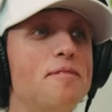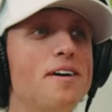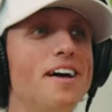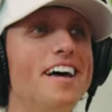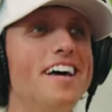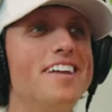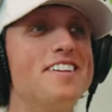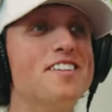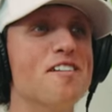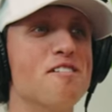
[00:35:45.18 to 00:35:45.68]
Dude.
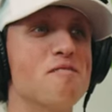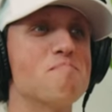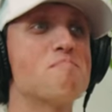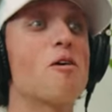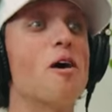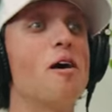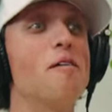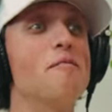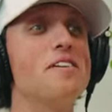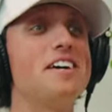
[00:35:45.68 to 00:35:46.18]
No, those
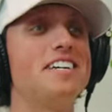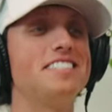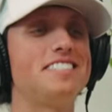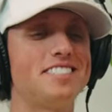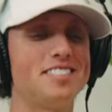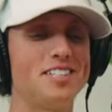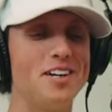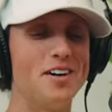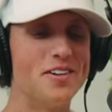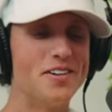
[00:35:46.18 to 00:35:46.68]
the problem is
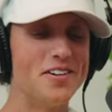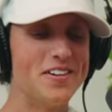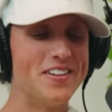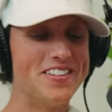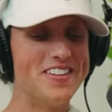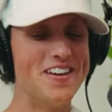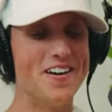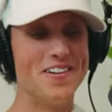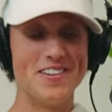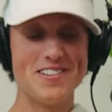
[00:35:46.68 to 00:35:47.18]
paddles, so,
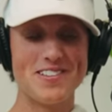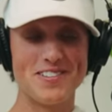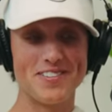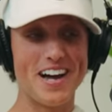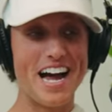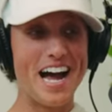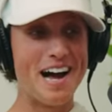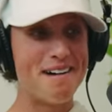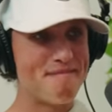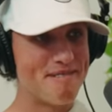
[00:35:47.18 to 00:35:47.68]
no. This is
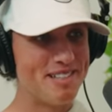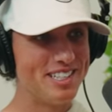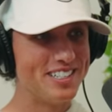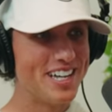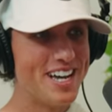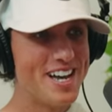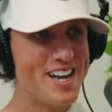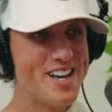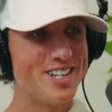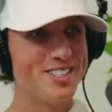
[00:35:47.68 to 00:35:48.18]
what happens.
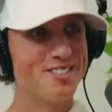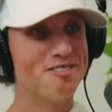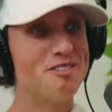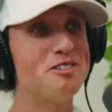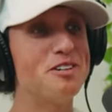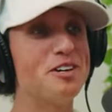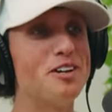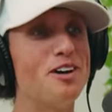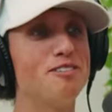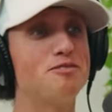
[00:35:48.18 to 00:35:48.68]
So when
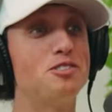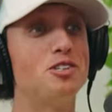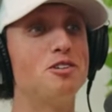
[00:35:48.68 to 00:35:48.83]
you get off